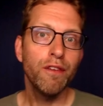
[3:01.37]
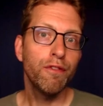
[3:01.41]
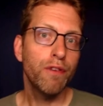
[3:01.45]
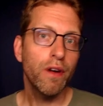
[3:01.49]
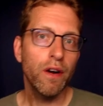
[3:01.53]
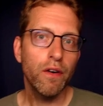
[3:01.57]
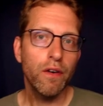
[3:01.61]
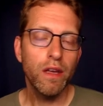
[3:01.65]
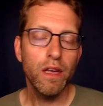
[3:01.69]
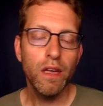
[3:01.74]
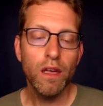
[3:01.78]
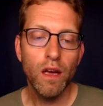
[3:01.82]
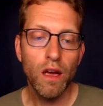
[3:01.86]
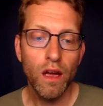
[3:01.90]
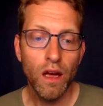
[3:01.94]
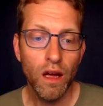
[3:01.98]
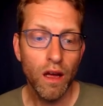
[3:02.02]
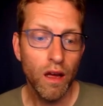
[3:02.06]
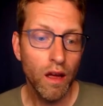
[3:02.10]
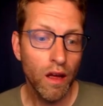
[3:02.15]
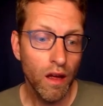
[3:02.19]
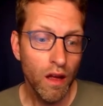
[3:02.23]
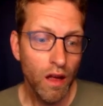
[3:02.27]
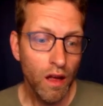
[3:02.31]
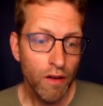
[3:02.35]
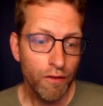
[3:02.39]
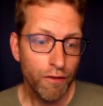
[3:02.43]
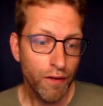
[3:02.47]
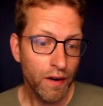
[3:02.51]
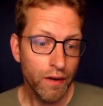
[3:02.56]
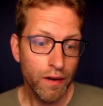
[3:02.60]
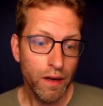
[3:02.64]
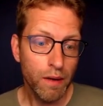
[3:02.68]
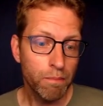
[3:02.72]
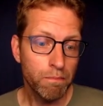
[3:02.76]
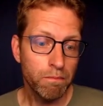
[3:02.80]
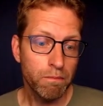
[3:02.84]
very, uh,
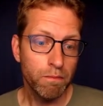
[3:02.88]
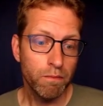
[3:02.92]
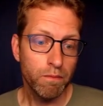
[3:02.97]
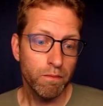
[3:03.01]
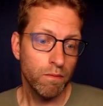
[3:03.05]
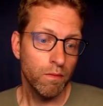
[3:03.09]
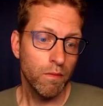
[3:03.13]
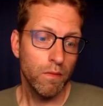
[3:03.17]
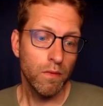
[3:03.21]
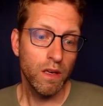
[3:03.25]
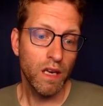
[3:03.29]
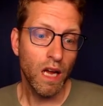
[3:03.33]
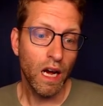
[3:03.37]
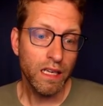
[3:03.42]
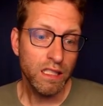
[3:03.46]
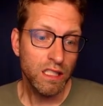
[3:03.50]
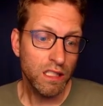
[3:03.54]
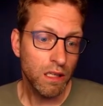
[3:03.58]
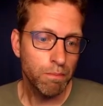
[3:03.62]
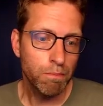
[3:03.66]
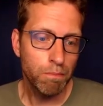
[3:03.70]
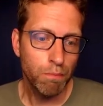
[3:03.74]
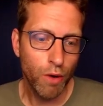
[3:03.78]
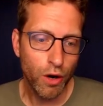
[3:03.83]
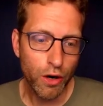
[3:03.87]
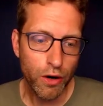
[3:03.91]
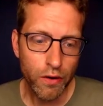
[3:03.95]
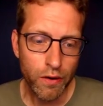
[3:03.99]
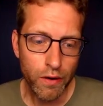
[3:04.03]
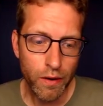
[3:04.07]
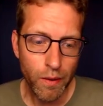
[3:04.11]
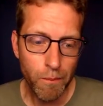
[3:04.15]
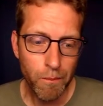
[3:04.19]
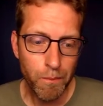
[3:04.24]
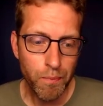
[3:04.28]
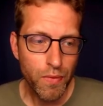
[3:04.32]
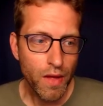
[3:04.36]
very nice and modern.
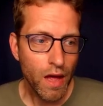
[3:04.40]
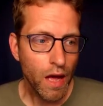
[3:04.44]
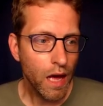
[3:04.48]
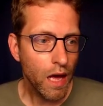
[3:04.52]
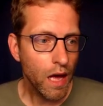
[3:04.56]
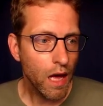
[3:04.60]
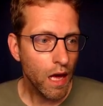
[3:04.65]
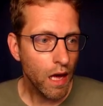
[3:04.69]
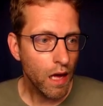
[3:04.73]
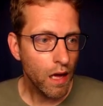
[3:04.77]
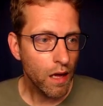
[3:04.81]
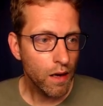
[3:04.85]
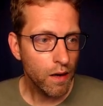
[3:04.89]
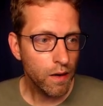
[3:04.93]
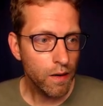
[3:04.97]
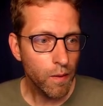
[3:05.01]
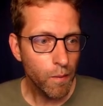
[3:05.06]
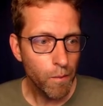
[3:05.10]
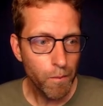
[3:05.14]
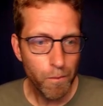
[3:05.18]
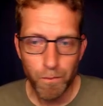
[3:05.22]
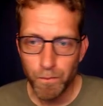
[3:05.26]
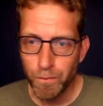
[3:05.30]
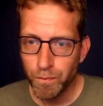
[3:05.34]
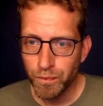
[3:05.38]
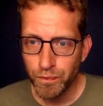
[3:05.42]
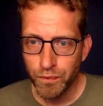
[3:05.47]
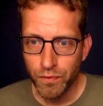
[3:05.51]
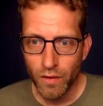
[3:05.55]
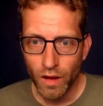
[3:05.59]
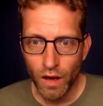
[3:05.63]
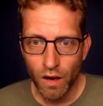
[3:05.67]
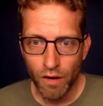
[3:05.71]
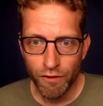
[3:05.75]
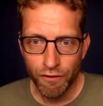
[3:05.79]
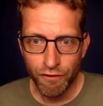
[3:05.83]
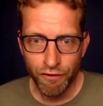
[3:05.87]
And
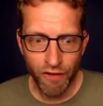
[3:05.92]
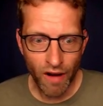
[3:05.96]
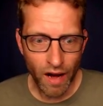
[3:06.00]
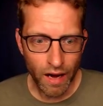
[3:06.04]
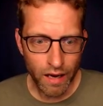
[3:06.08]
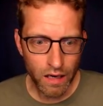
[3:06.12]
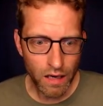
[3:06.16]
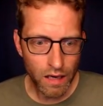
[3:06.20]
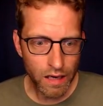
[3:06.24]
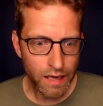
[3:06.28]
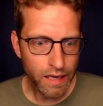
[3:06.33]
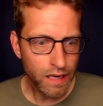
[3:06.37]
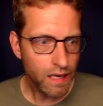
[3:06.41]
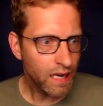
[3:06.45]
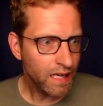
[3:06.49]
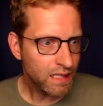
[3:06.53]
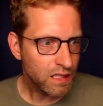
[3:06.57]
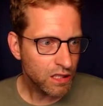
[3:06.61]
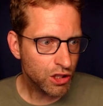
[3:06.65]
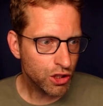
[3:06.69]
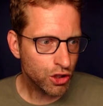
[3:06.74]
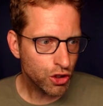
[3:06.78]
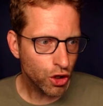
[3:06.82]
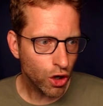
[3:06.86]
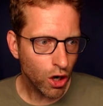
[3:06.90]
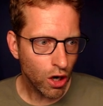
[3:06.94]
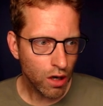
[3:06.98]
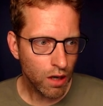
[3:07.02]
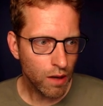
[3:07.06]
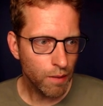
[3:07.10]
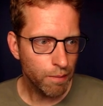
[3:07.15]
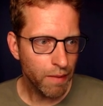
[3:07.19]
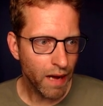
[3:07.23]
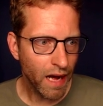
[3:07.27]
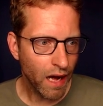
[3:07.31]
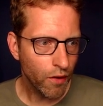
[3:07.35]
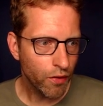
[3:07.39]
finally, let's talk
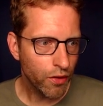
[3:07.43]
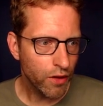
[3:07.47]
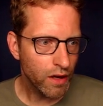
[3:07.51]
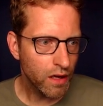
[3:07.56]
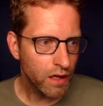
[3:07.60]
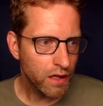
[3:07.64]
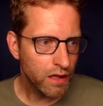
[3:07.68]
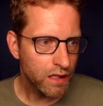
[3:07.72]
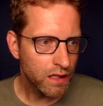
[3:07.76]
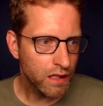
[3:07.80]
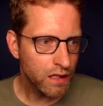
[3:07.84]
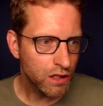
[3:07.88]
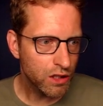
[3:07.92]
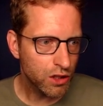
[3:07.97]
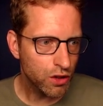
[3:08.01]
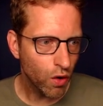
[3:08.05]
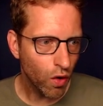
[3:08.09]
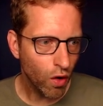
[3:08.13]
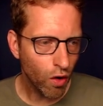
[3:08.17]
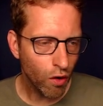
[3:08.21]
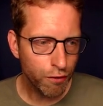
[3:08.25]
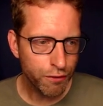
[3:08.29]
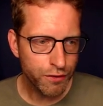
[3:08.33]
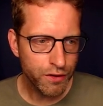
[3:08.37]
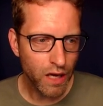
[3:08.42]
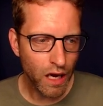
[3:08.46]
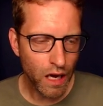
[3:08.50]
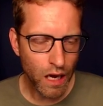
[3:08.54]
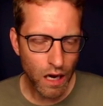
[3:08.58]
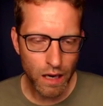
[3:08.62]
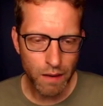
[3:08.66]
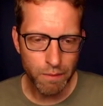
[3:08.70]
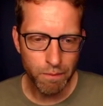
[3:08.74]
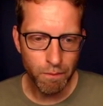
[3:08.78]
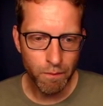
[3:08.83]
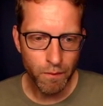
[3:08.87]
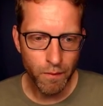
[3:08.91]
about the dissolve
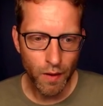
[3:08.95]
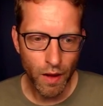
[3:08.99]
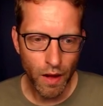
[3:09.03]
time.